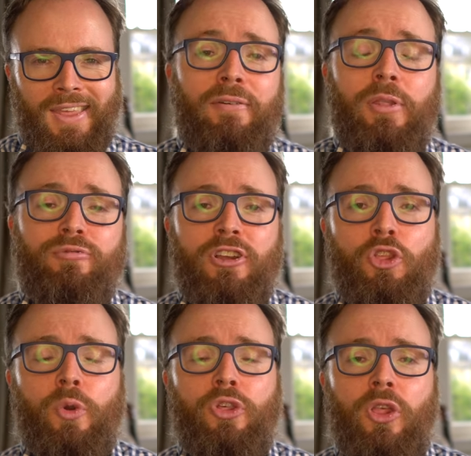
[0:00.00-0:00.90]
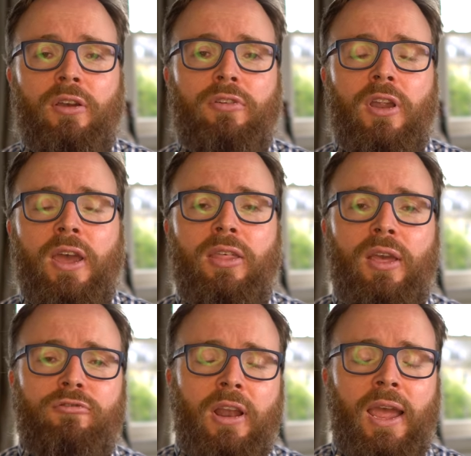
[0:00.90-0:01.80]
And for the bridge, we just have a nice
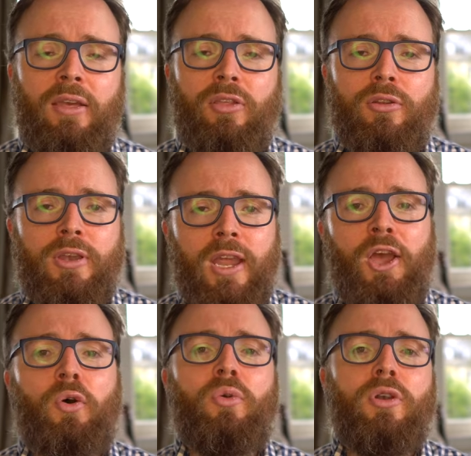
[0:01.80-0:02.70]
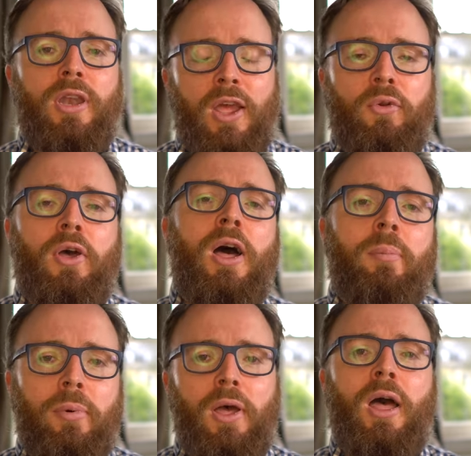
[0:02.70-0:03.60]
and relaxed down, down,
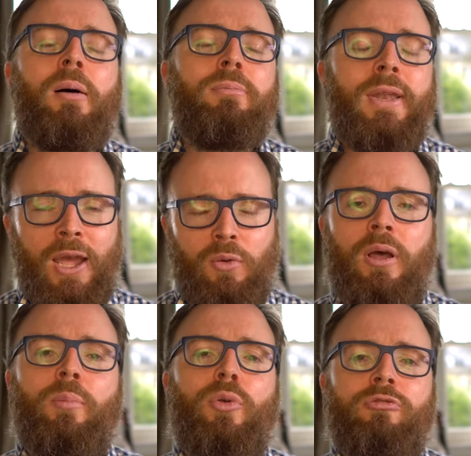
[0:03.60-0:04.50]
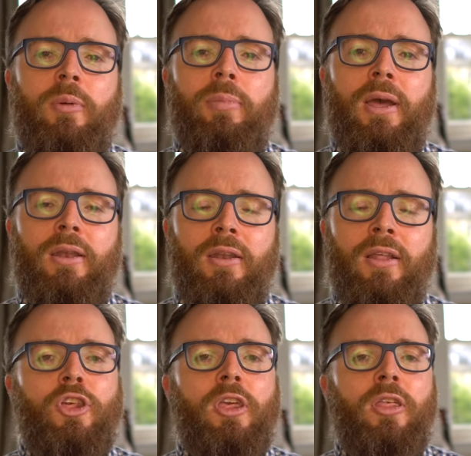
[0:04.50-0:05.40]
up, up, down, up strumming pattern.
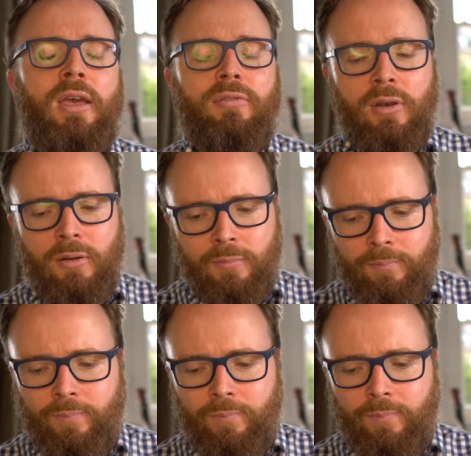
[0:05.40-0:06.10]
G7,